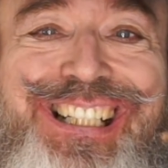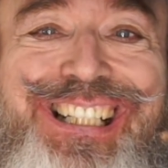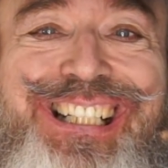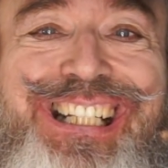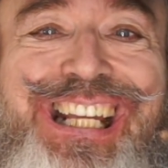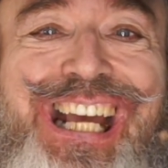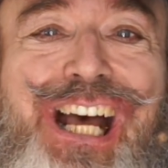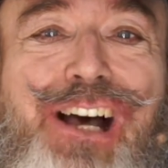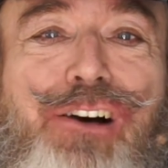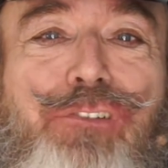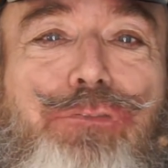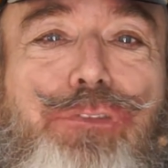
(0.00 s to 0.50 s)

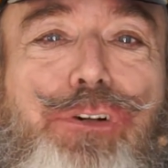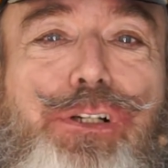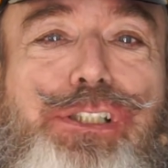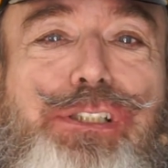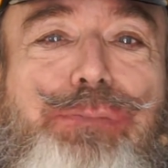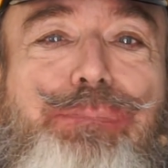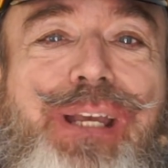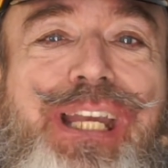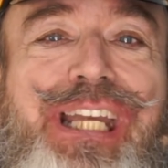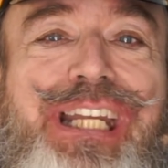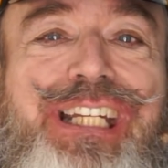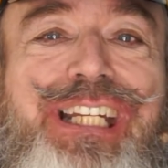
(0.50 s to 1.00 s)
Now, first
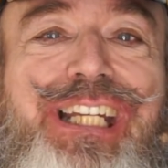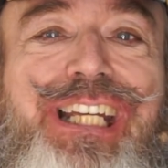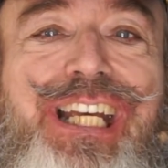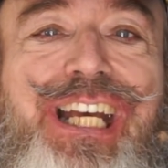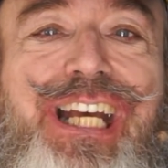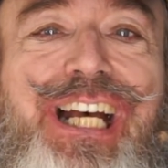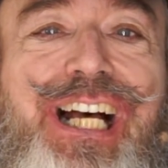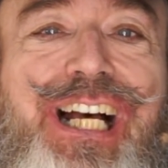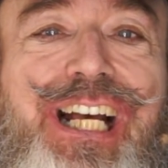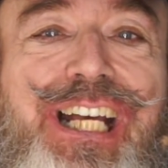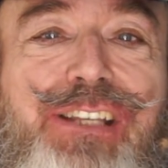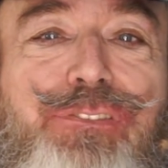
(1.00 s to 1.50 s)
mate,
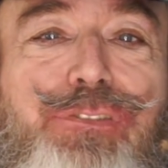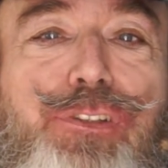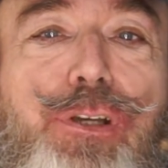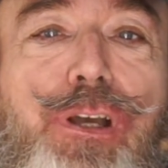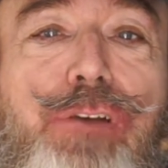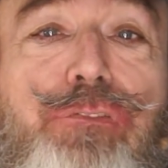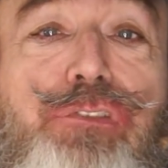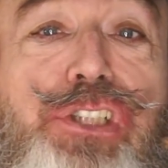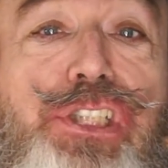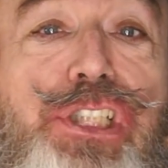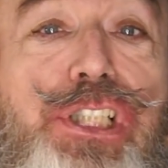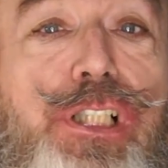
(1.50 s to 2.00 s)
if you
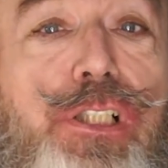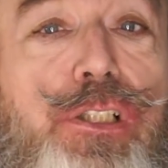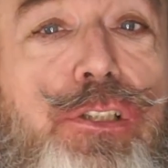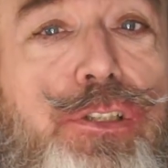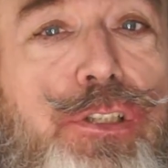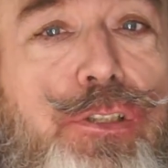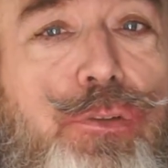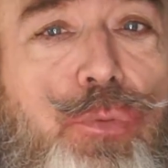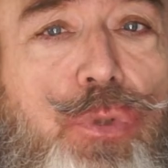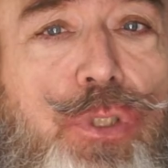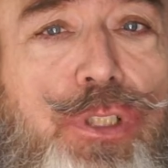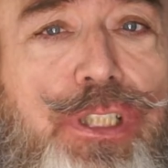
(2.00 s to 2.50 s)
have
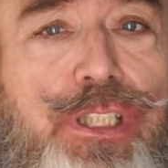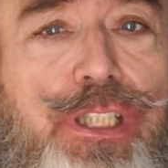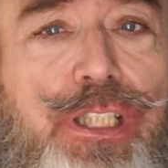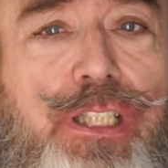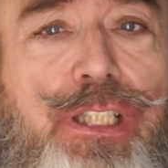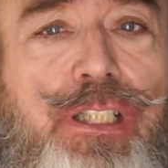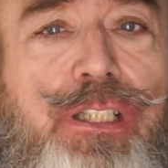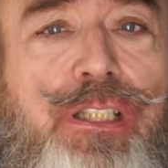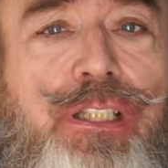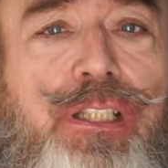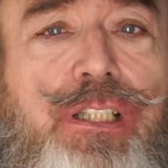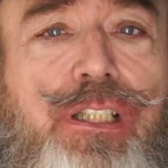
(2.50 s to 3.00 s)
children
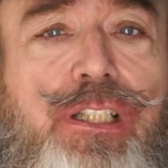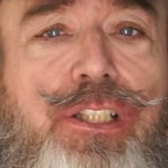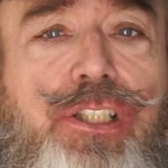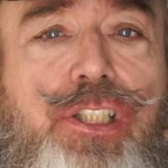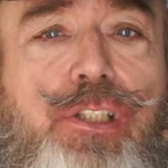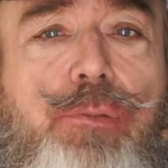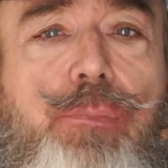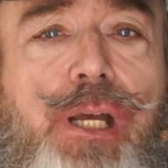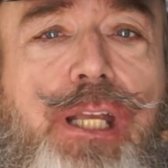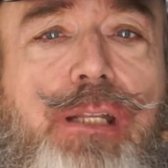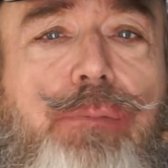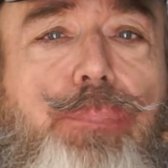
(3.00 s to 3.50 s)
working,
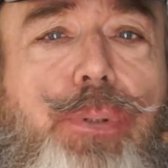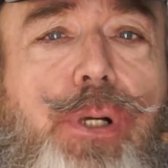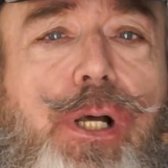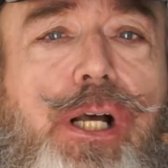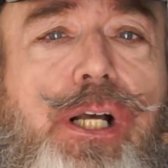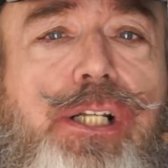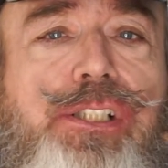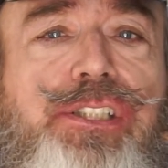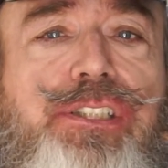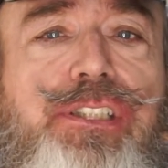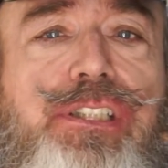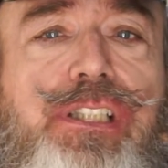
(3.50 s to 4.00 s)
you might
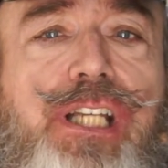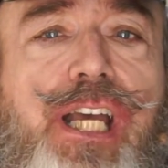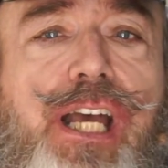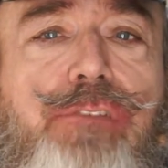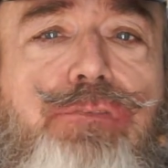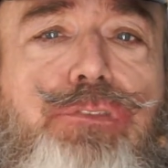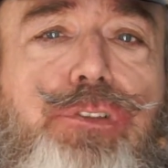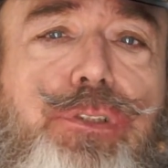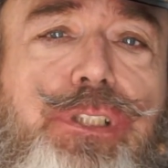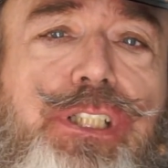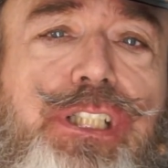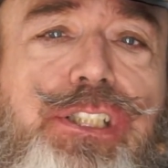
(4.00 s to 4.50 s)
pause
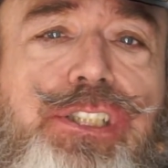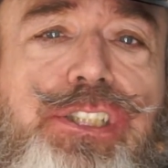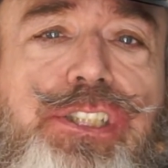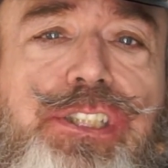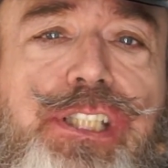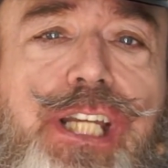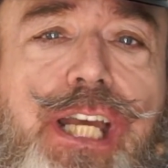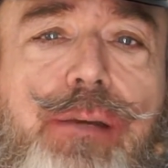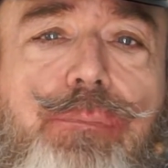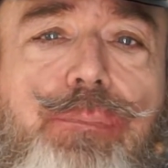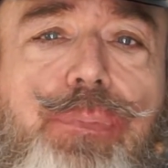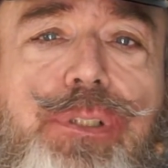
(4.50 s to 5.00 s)
after each
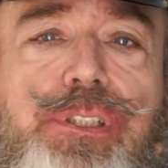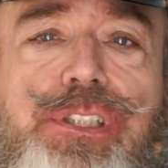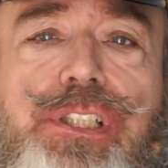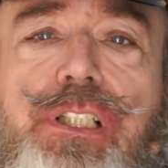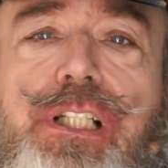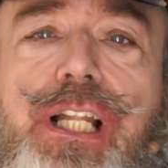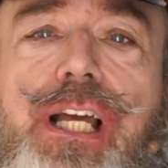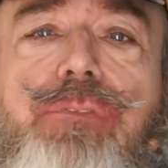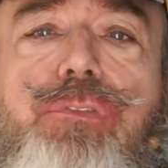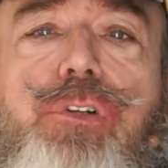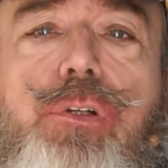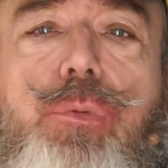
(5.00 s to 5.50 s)
step until
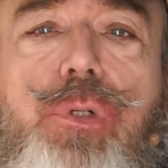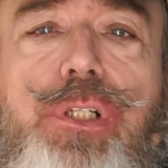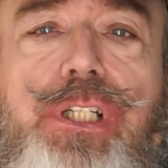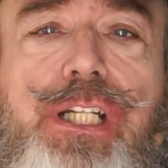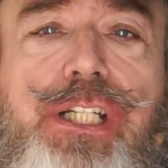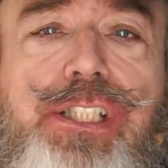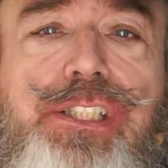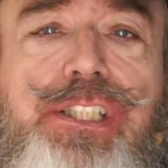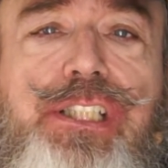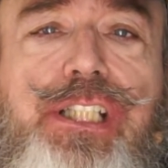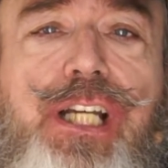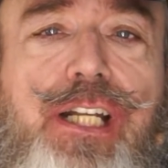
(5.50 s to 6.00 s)
everyone
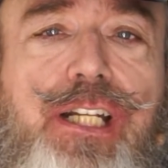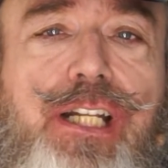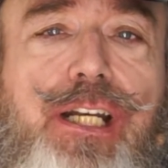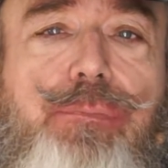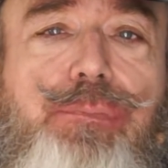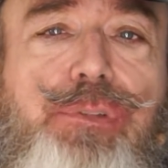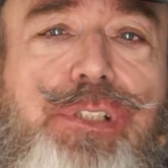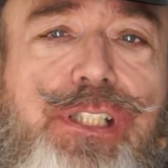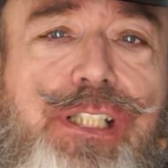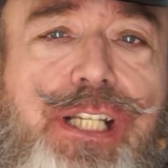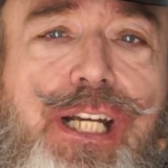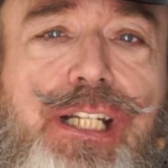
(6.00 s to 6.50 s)
has cut up
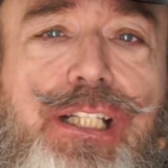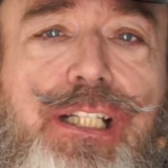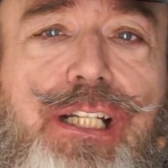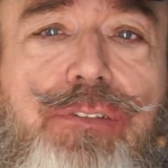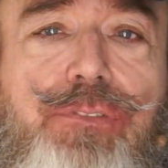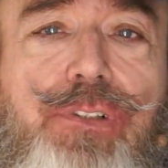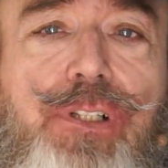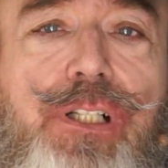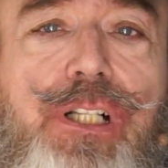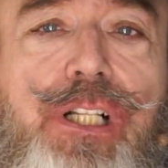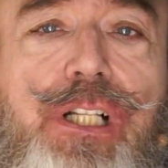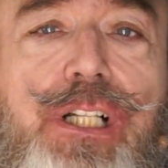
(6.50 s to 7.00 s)
to that
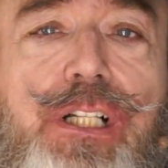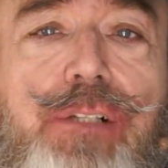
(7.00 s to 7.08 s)
level.